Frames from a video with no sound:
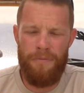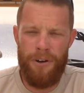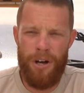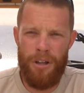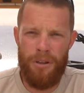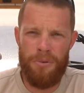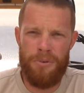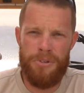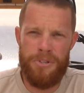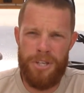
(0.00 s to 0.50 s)

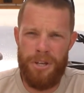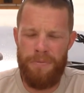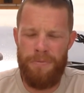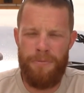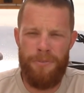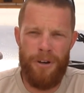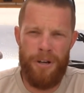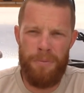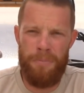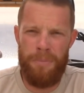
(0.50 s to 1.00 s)
followers that
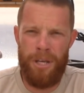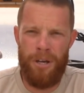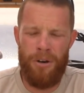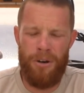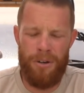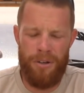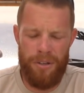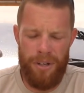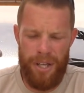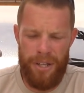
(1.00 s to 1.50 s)
friended me
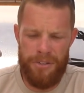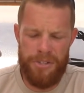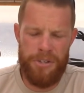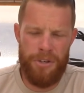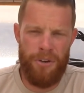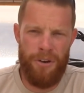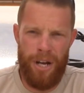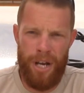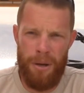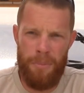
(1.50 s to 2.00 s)
on
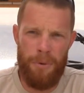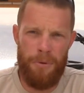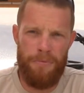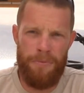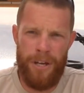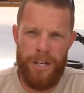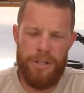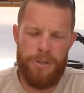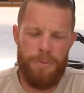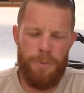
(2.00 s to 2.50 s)
Instagram or
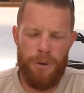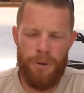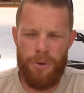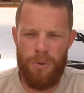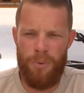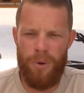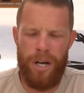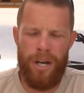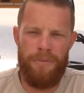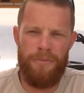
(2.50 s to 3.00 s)
Facebook
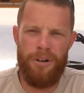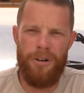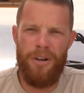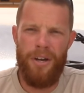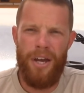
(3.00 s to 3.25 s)
or whatever,